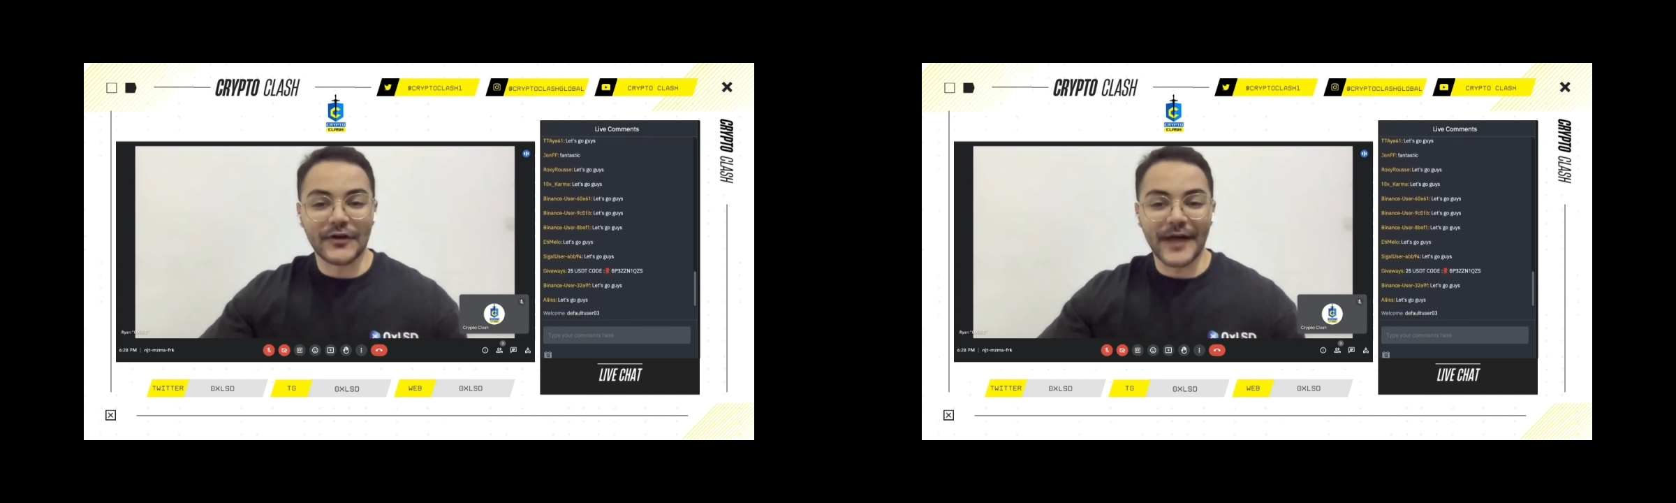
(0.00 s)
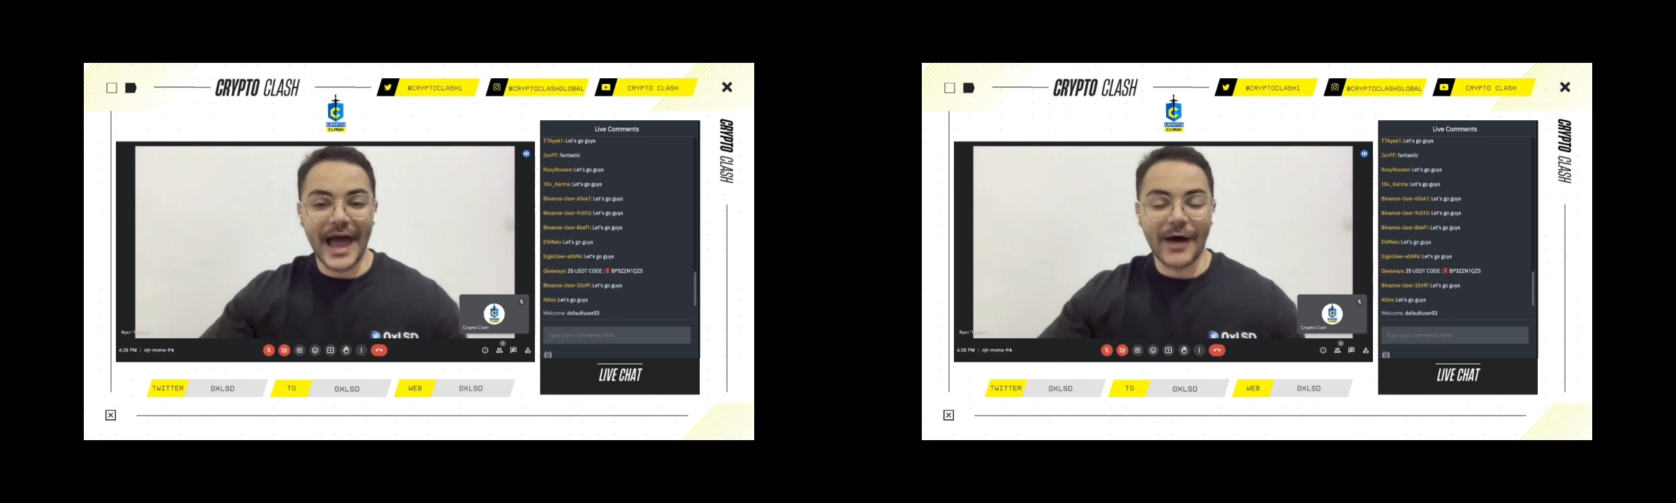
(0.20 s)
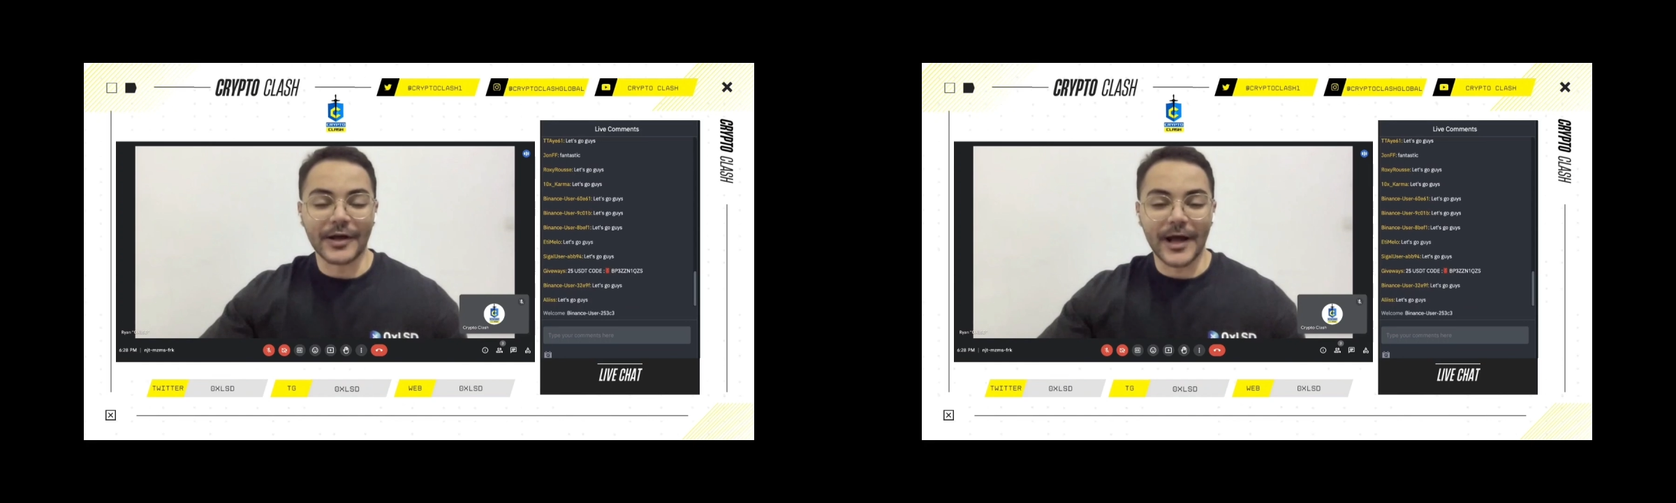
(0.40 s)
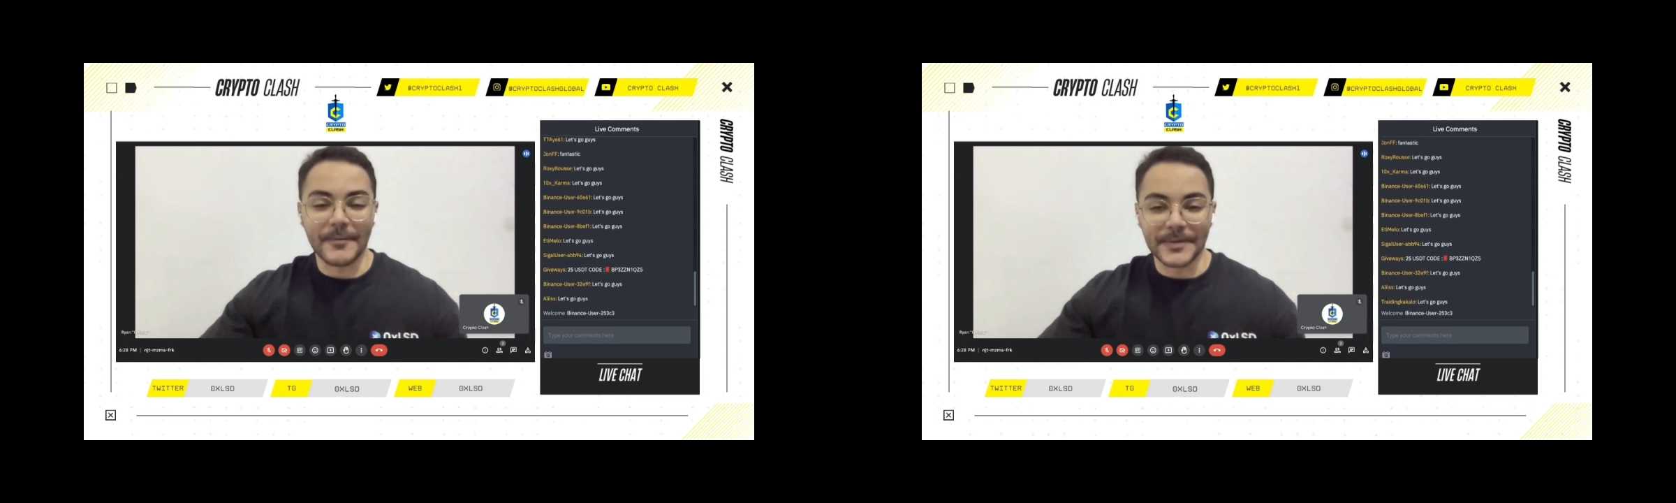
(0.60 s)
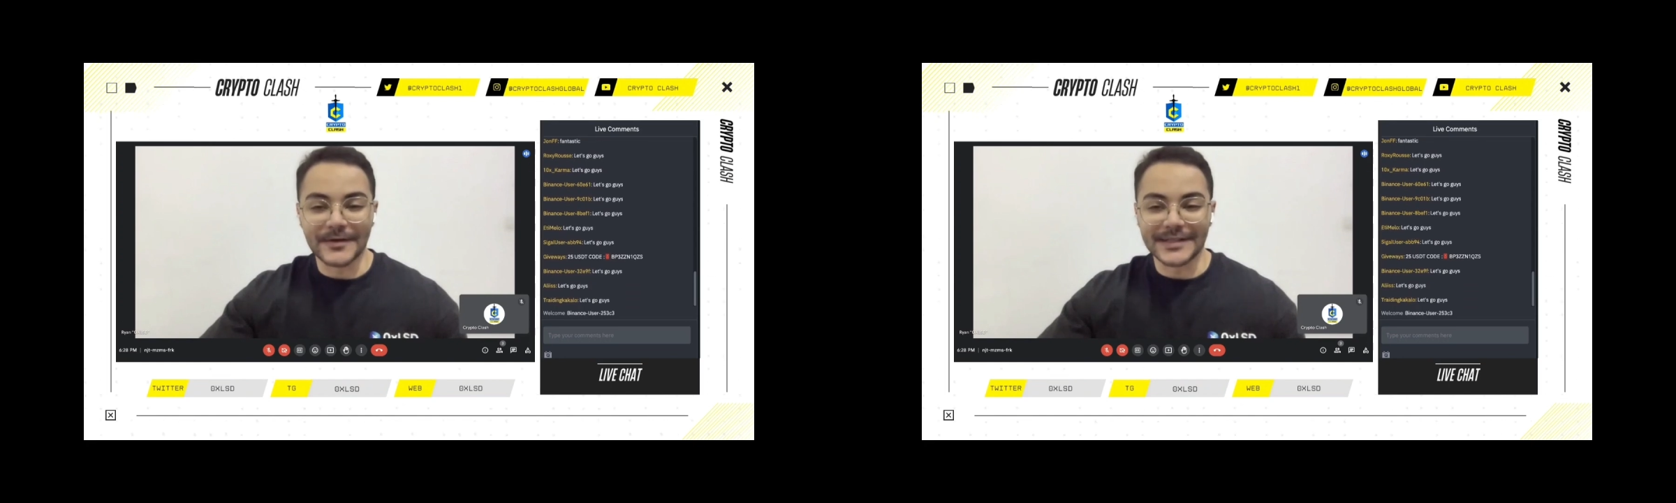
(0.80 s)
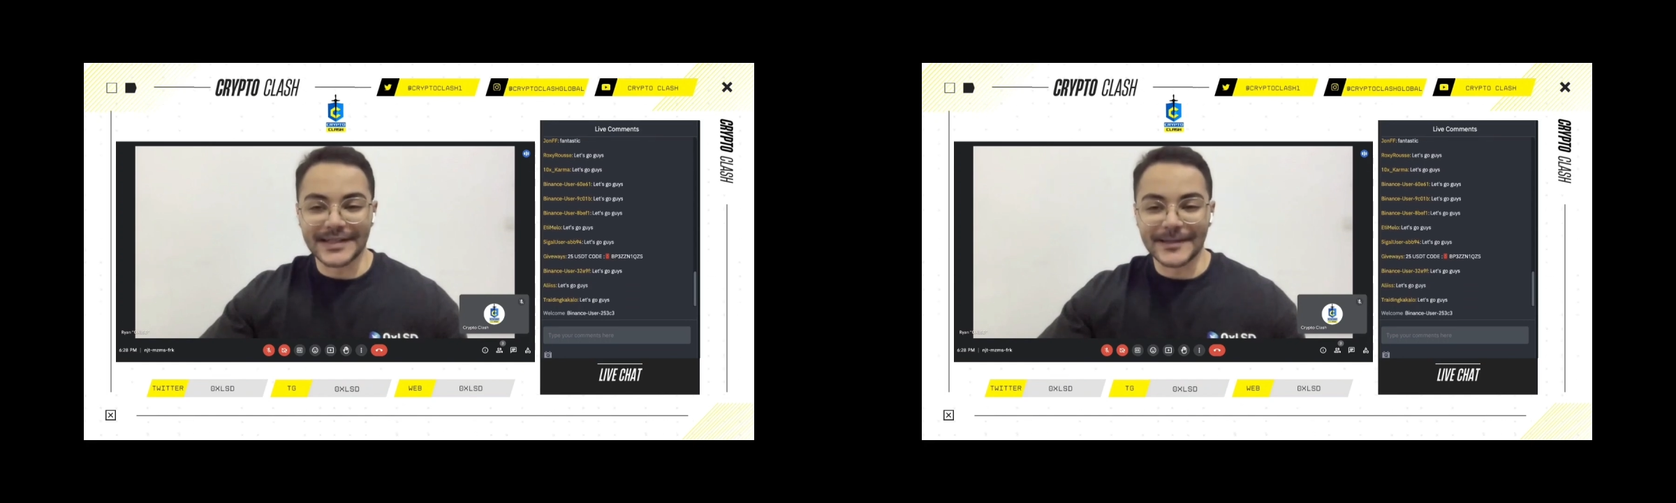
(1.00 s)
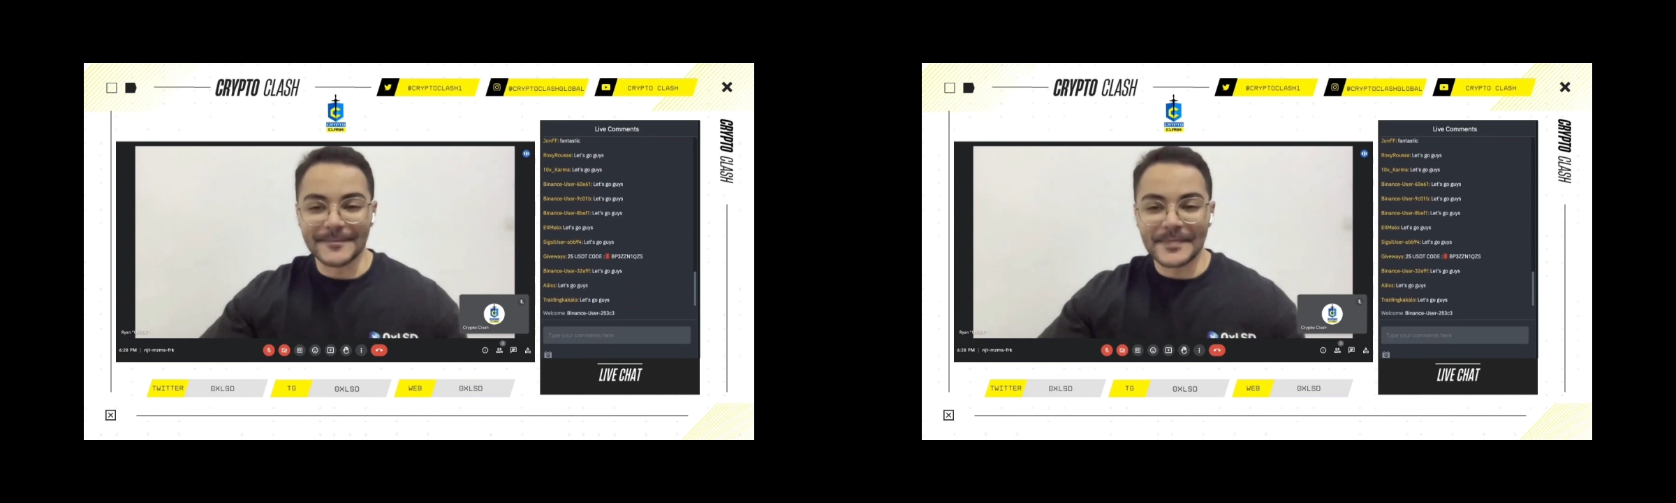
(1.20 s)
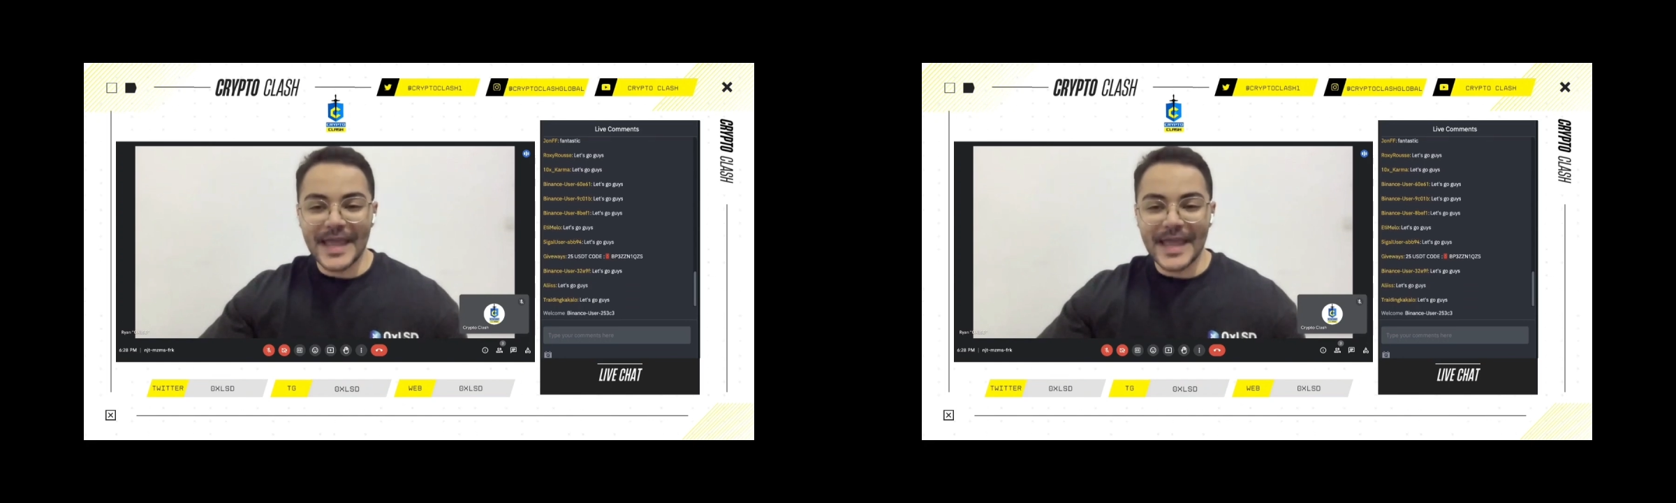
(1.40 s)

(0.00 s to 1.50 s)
of our community,